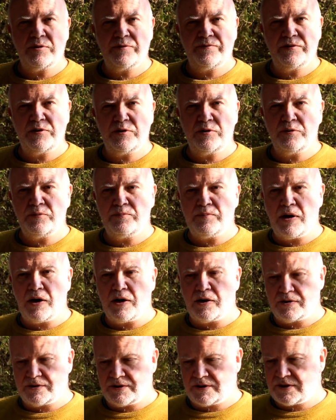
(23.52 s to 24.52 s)
a few
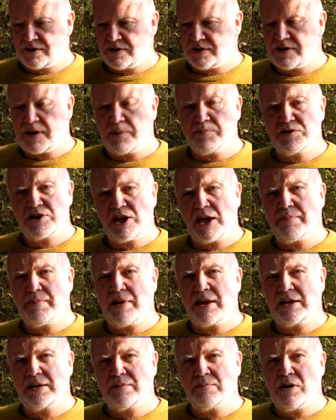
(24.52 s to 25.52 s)
masks, some
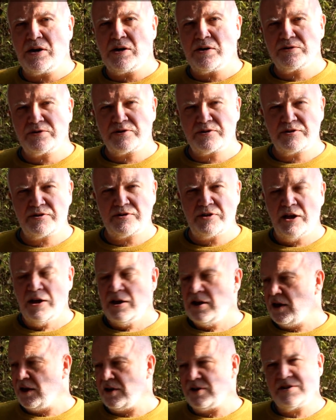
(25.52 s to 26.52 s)
shamanic masks
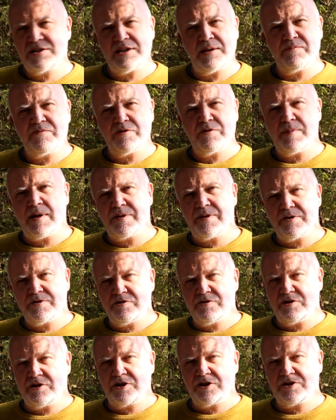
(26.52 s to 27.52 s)
and some from other
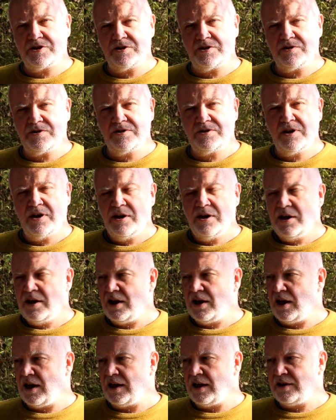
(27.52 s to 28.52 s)
traditions
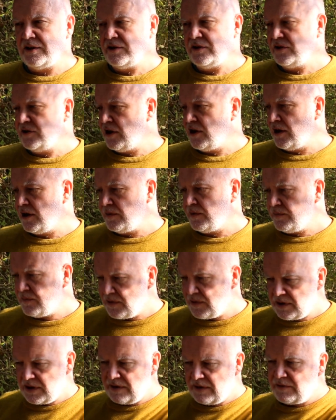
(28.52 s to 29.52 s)
and uh,
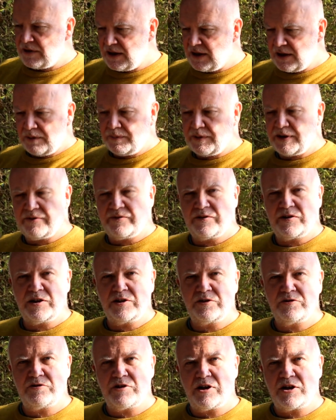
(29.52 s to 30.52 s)
give a little bit of an
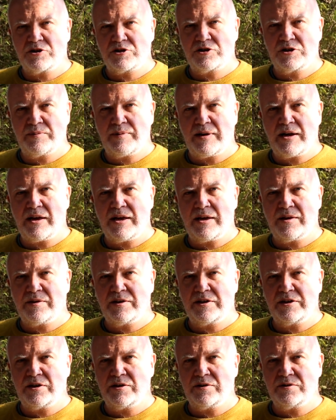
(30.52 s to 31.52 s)
introduction about how they're
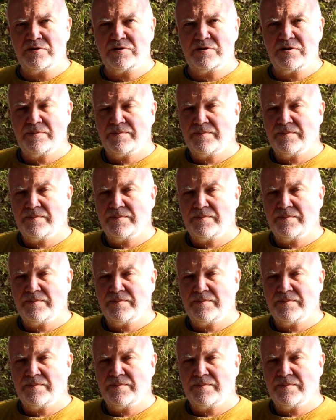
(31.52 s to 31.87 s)
used.